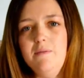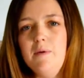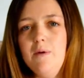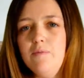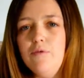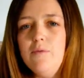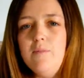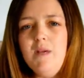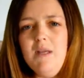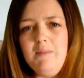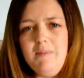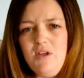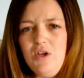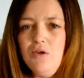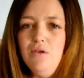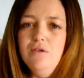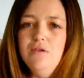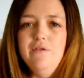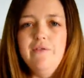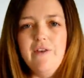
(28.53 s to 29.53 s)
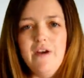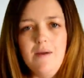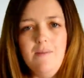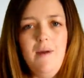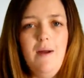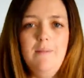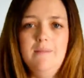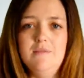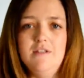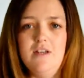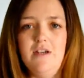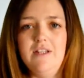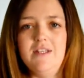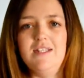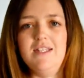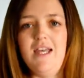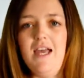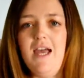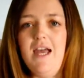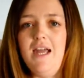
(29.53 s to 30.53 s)
but probably beyond 3 months I'd
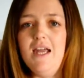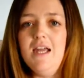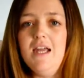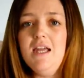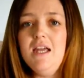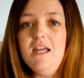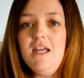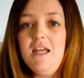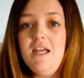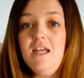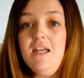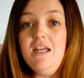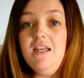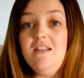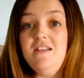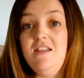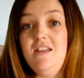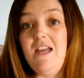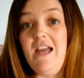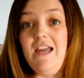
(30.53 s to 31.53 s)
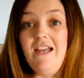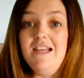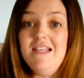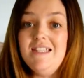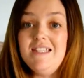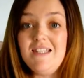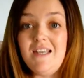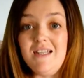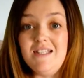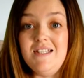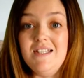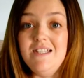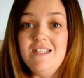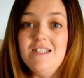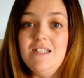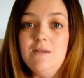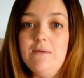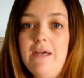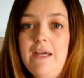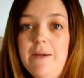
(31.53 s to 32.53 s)
say. So yeah, let's get
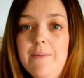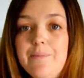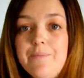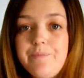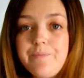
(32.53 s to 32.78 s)
into it.